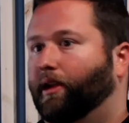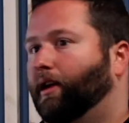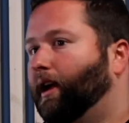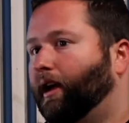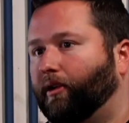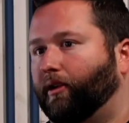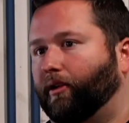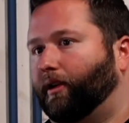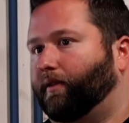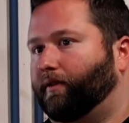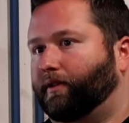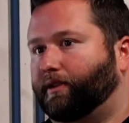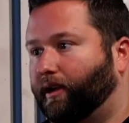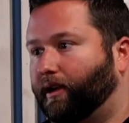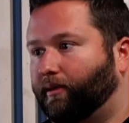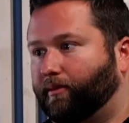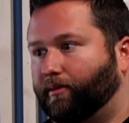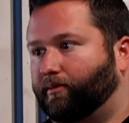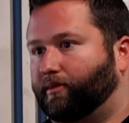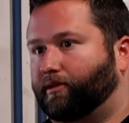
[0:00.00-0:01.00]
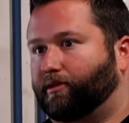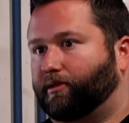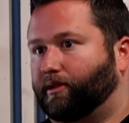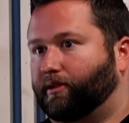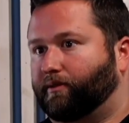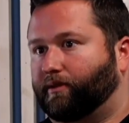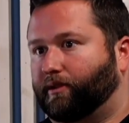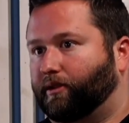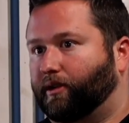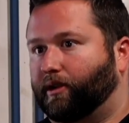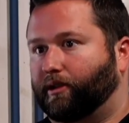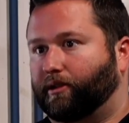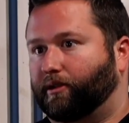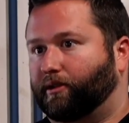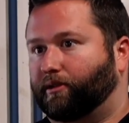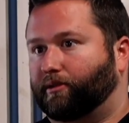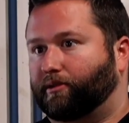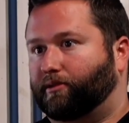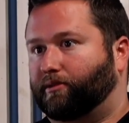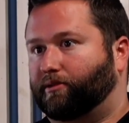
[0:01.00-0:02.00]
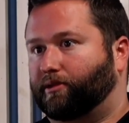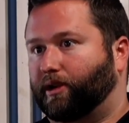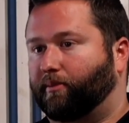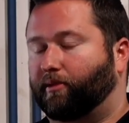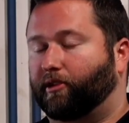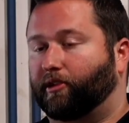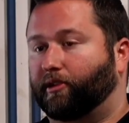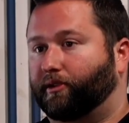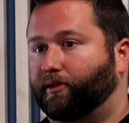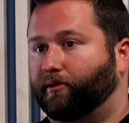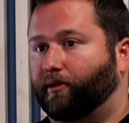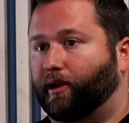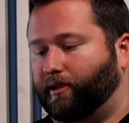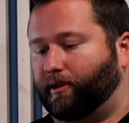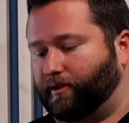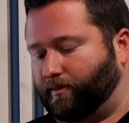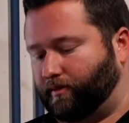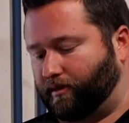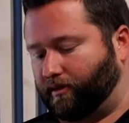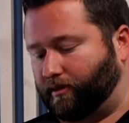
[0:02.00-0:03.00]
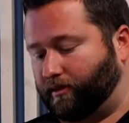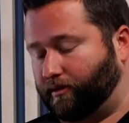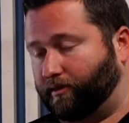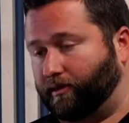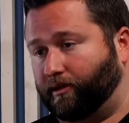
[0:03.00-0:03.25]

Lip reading: don't have the time to even go out there and drop 100 rounds because